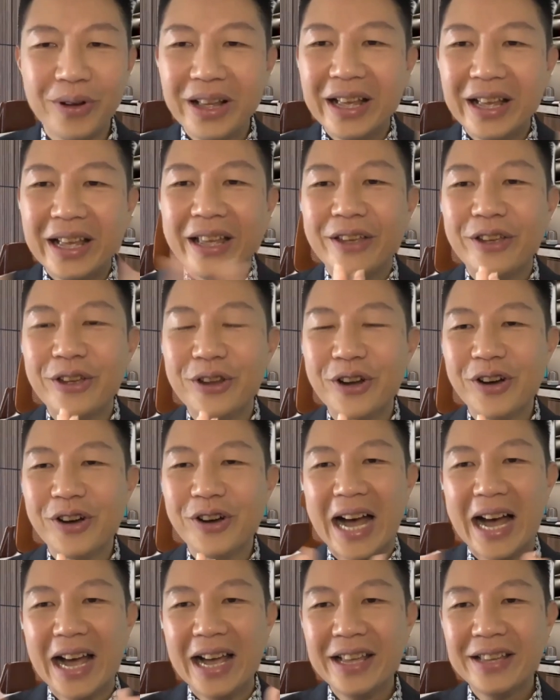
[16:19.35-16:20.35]
You know,
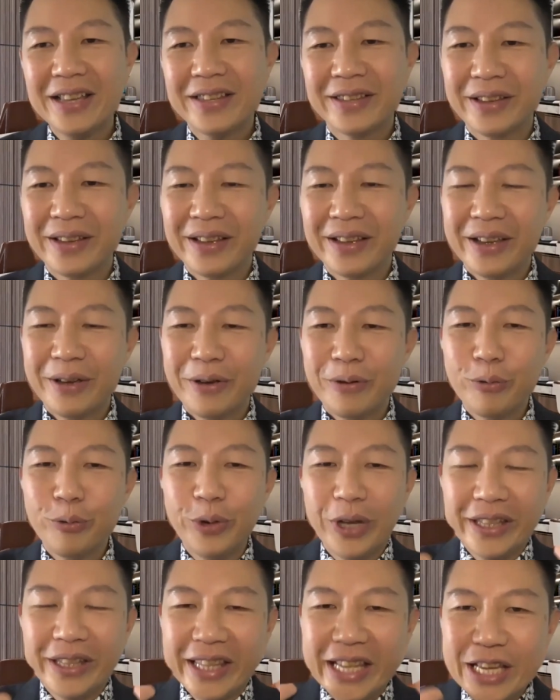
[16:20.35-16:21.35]
guys,
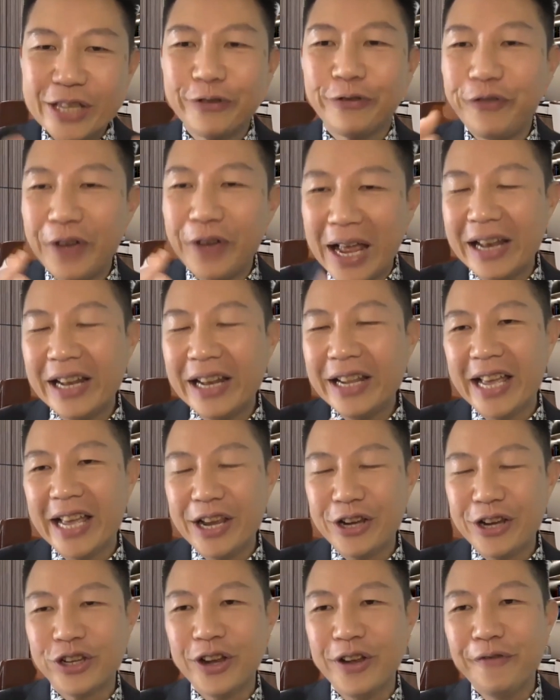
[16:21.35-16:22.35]
with this
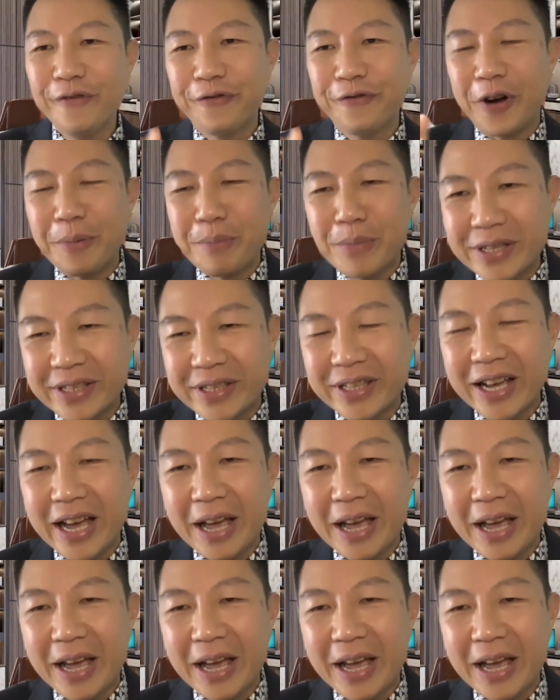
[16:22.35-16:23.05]
validation from Mr.